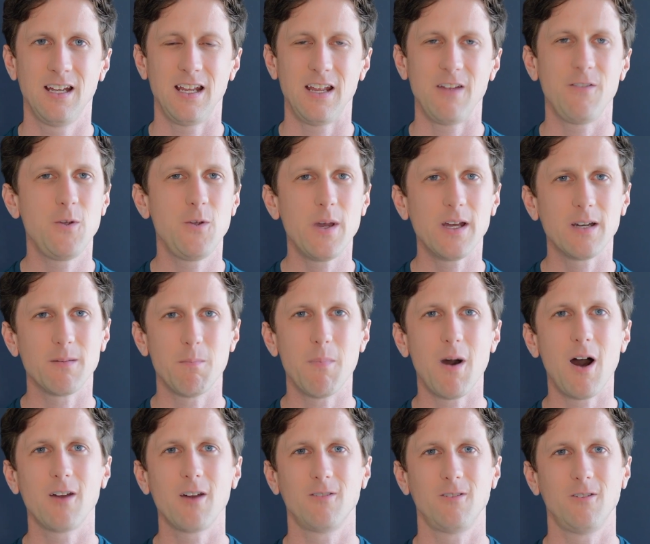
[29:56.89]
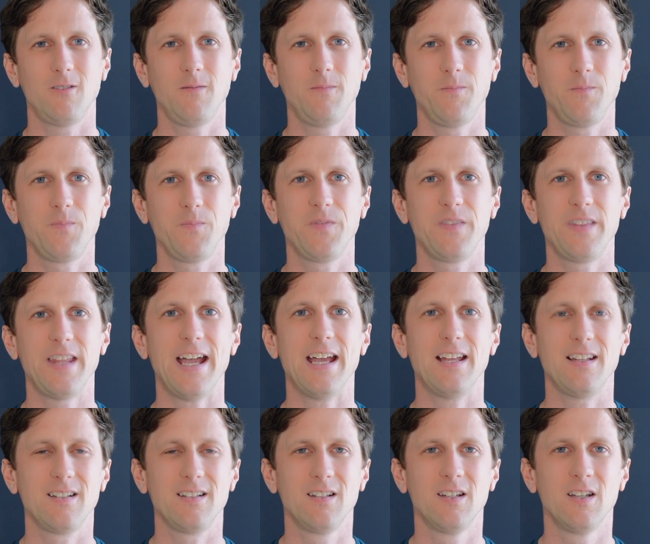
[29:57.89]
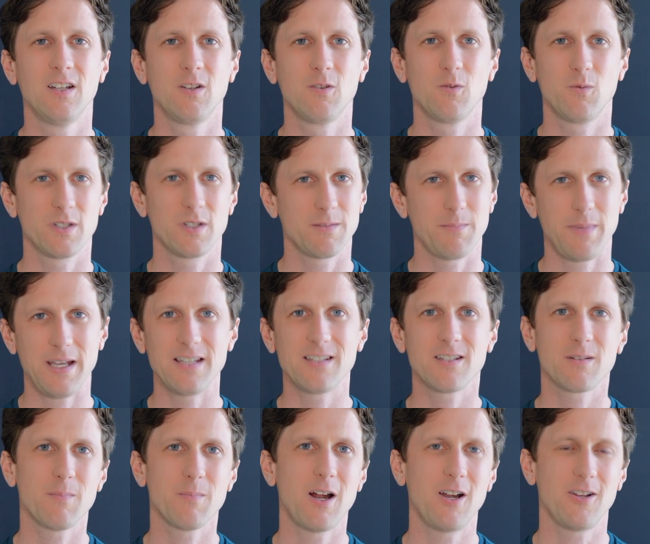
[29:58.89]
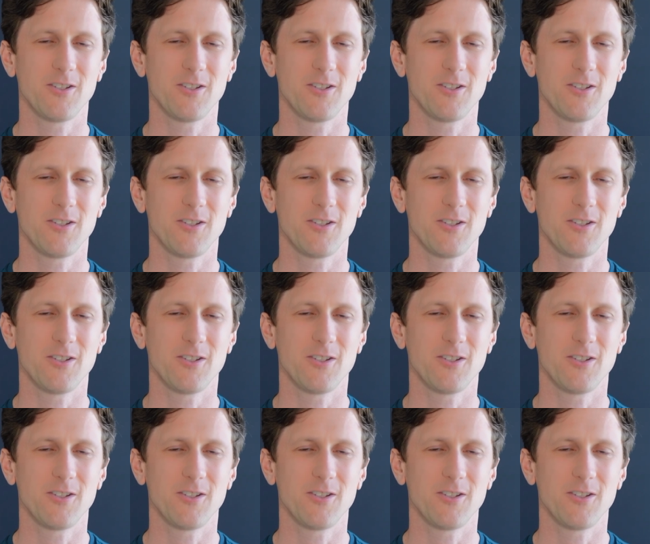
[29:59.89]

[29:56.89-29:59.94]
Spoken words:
If you had a model that was a basic model